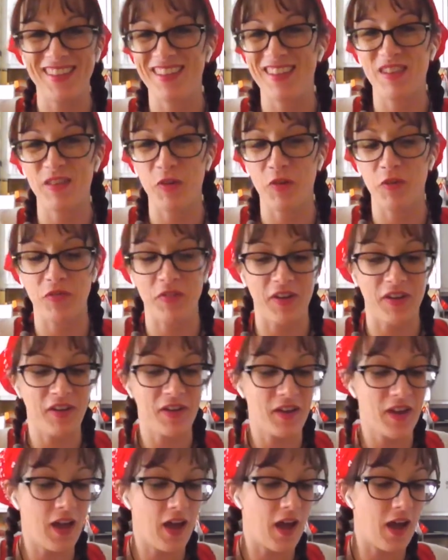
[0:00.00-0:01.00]
It's over.
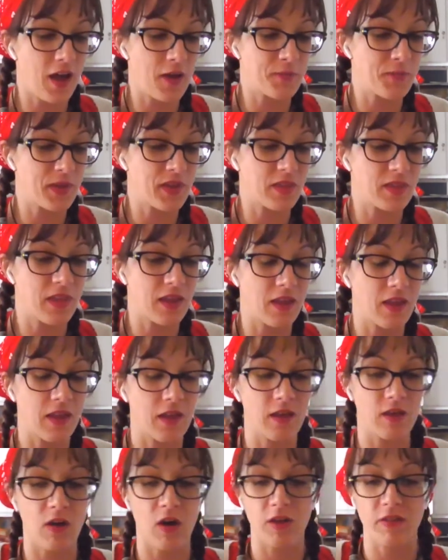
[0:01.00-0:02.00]

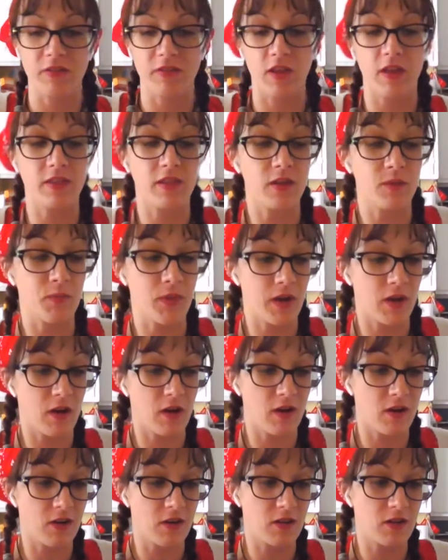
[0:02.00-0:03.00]
They cause nothing but
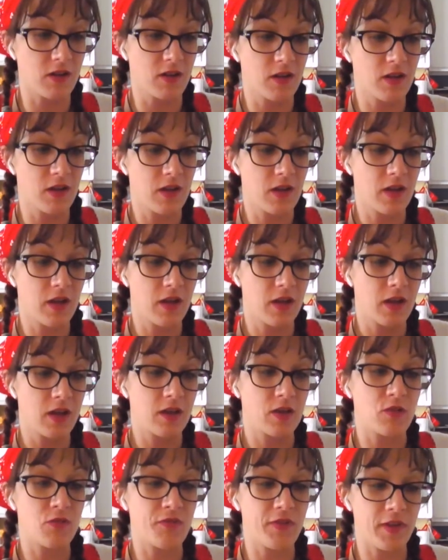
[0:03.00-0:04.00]
hurt.
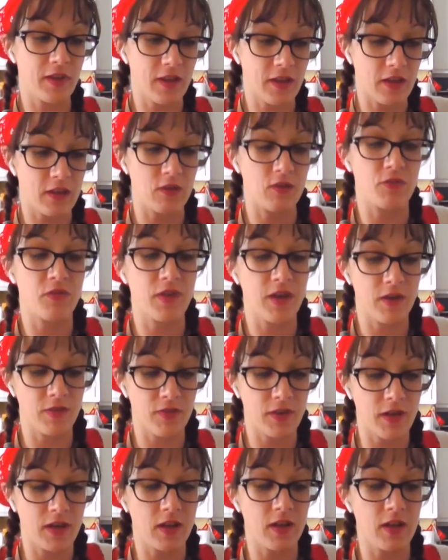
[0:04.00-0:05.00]
You feel like you've
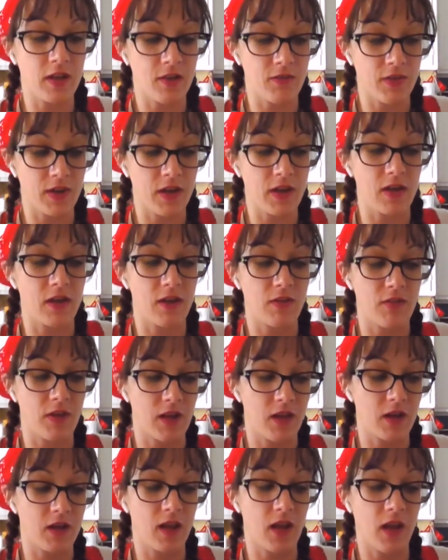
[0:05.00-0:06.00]
given and given and
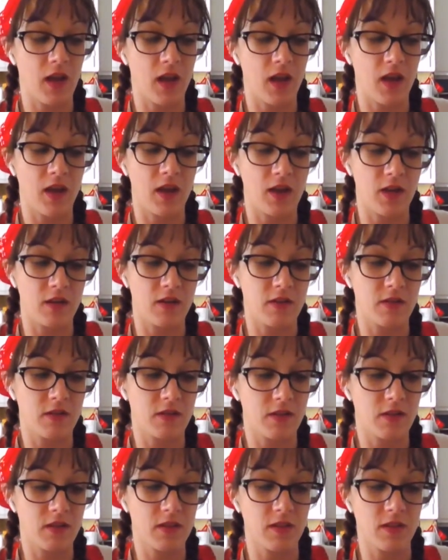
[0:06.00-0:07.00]
given, and
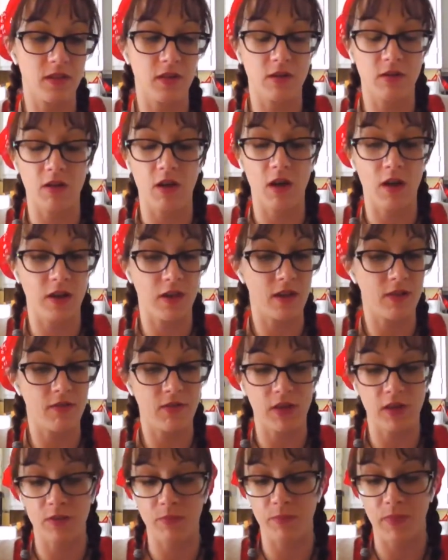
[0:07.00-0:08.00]
they're not
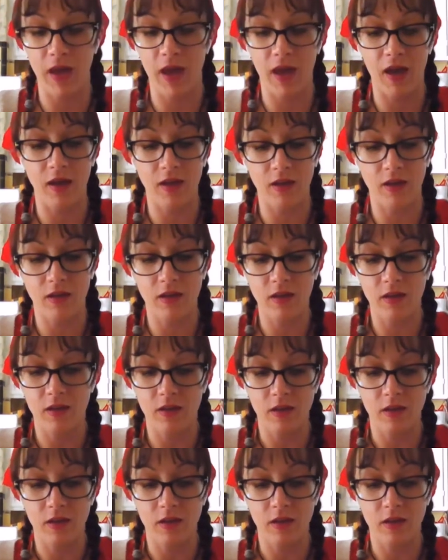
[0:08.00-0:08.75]
giving back.